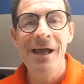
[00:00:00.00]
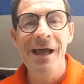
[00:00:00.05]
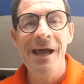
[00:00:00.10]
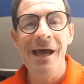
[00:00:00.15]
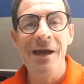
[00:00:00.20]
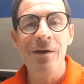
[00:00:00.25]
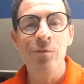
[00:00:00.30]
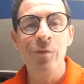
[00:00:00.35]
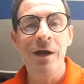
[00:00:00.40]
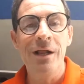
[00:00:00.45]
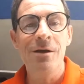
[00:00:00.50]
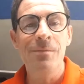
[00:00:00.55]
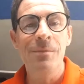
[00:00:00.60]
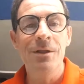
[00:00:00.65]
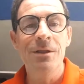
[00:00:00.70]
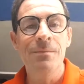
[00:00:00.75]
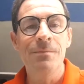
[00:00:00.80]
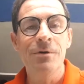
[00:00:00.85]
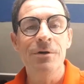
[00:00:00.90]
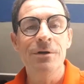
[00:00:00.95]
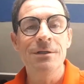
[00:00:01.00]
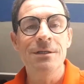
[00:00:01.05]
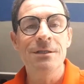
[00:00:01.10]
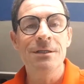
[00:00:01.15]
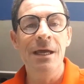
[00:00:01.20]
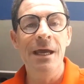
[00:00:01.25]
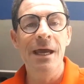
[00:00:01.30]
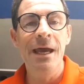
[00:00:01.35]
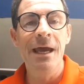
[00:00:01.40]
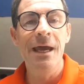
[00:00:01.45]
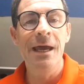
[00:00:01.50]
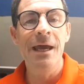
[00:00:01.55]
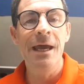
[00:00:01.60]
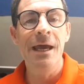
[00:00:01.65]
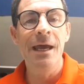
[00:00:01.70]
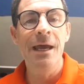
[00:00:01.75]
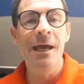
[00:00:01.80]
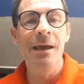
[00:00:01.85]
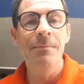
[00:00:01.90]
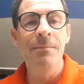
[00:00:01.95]
And welcome on the bus.
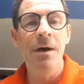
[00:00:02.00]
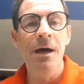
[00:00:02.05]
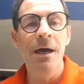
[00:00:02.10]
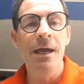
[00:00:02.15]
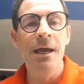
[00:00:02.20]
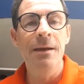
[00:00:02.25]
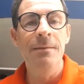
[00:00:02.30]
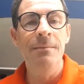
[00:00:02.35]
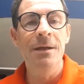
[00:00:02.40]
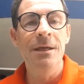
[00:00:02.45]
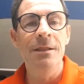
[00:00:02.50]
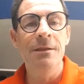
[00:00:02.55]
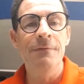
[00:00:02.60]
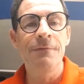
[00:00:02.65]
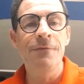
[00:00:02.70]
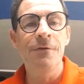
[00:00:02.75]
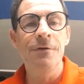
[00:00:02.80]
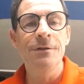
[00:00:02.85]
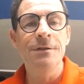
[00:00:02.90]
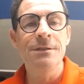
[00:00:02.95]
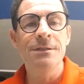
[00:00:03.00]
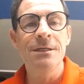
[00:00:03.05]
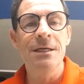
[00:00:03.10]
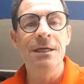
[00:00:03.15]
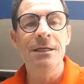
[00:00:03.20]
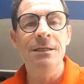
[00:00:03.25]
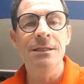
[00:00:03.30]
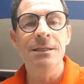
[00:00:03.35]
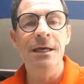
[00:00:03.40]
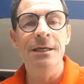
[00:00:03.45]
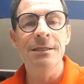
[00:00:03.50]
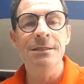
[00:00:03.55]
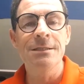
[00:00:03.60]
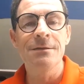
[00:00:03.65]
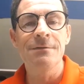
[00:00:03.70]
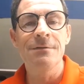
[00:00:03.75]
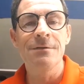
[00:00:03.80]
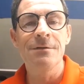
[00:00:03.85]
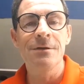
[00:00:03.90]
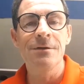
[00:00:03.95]
I'm in the front seat, and
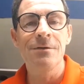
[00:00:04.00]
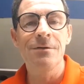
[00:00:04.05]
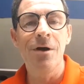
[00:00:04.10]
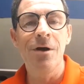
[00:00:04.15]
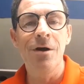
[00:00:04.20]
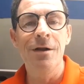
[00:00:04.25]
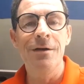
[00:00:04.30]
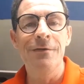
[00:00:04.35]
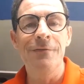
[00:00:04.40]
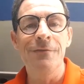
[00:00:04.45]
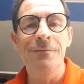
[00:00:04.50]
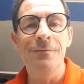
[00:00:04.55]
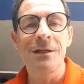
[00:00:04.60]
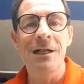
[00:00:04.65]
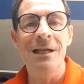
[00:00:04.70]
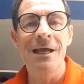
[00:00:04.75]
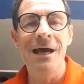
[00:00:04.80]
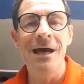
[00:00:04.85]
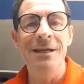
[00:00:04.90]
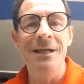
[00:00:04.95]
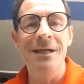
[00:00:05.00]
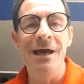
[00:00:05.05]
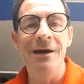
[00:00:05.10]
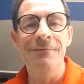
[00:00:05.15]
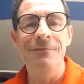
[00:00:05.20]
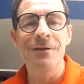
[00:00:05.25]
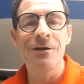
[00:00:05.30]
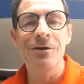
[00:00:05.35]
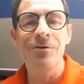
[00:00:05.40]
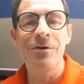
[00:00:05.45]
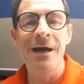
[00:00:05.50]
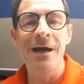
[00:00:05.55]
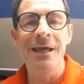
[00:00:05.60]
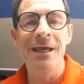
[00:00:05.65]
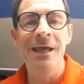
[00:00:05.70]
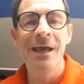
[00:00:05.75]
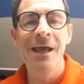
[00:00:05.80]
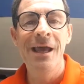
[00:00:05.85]
that's audio from Claddy having the crack.